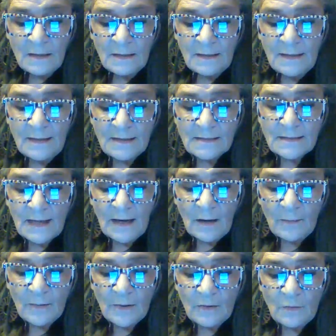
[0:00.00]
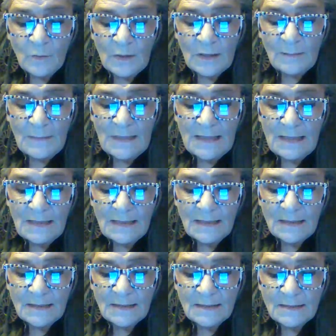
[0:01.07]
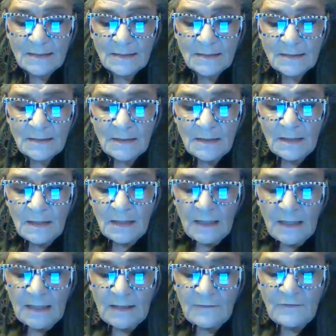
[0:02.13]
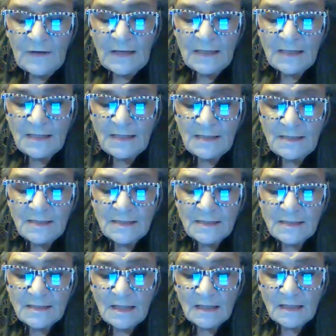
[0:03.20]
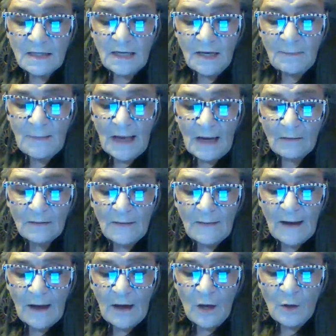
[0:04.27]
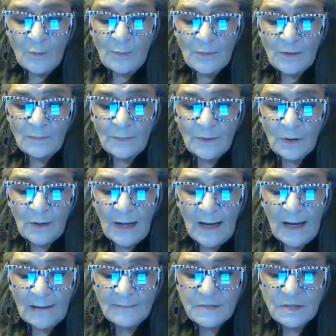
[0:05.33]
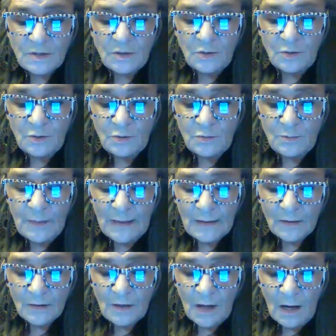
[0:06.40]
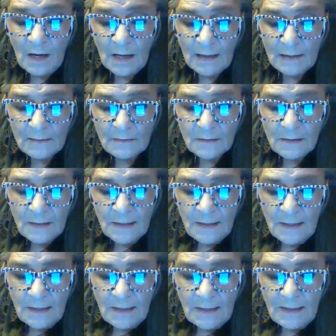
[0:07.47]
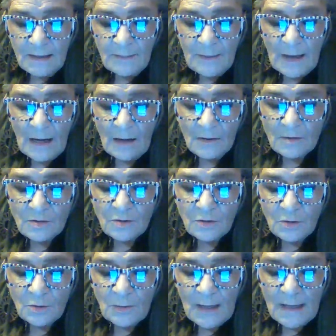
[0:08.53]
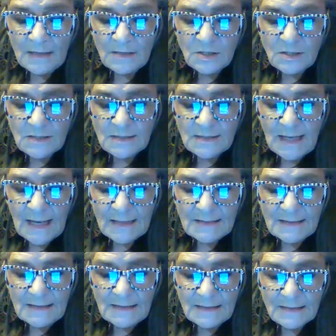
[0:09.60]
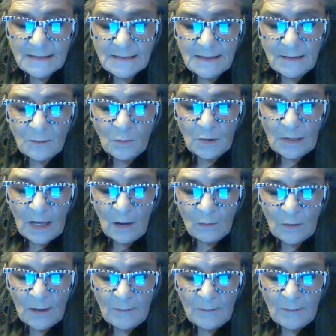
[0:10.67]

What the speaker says: Yes, Albert, what I mean is, if he's come out in the open, perhaps you'd better not. He paused to arrange his ideas and then went on.